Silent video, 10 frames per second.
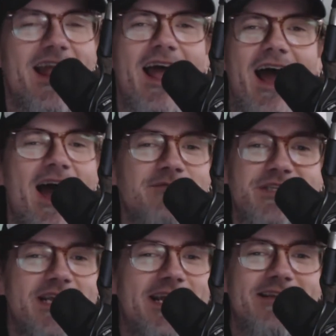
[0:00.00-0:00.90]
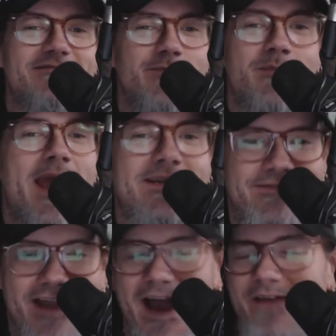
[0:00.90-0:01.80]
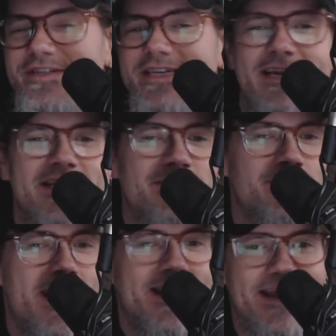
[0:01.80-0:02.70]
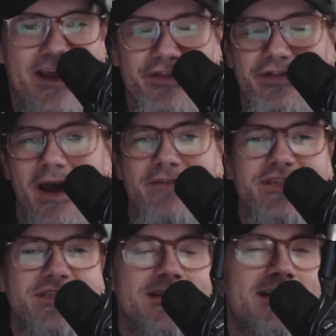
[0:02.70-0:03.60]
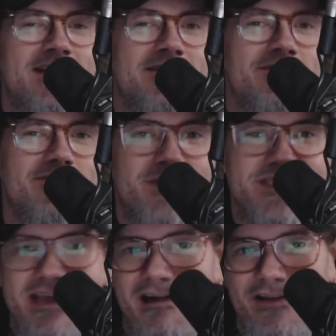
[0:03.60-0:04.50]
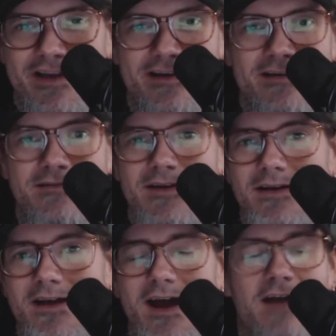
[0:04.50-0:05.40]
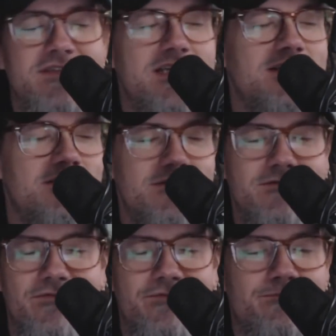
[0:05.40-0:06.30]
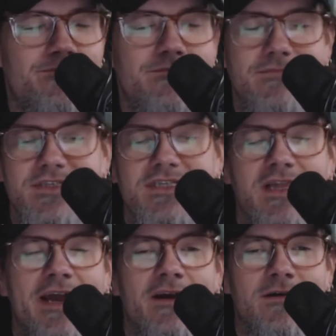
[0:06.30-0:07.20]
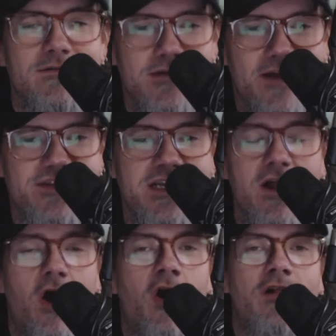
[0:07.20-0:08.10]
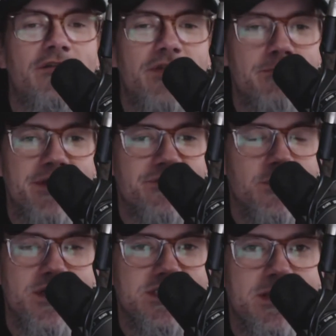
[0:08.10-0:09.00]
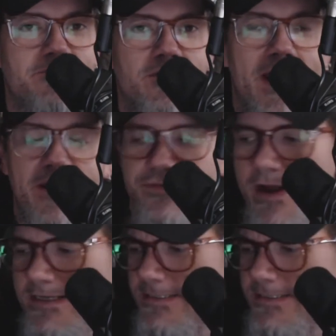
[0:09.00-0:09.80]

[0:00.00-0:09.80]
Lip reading: I've seen Maiden, I've seen Megadeth, I've seen Metallica, I've seen Slayer. I've seen all of the big 4 except for Anthrax.